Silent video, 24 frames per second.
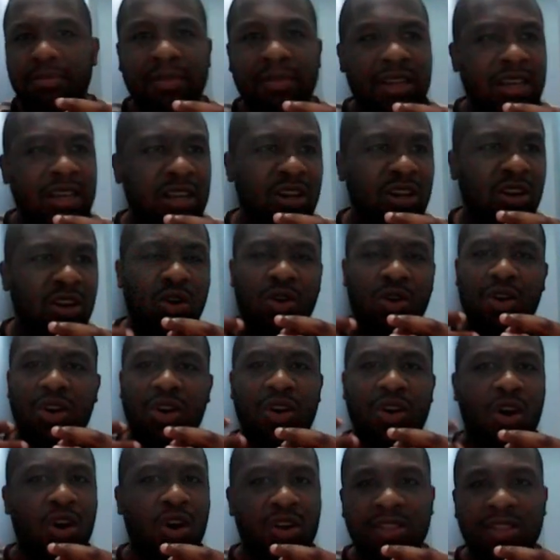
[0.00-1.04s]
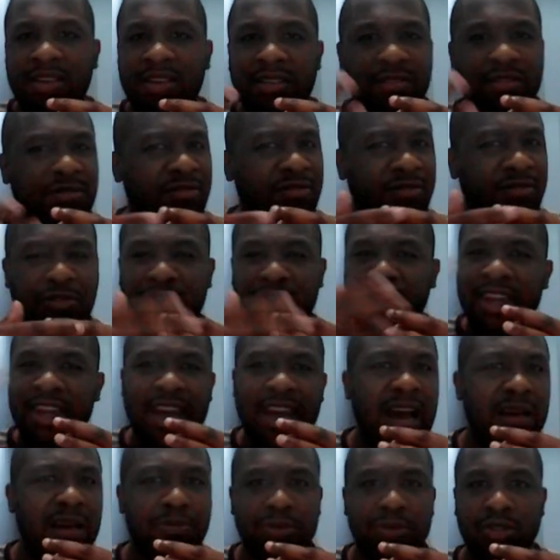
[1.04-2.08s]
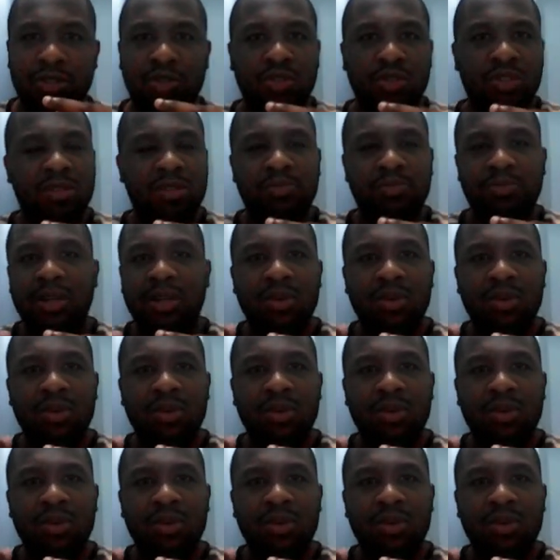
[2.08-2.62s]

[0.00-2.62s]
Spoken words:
Cambly or other free apps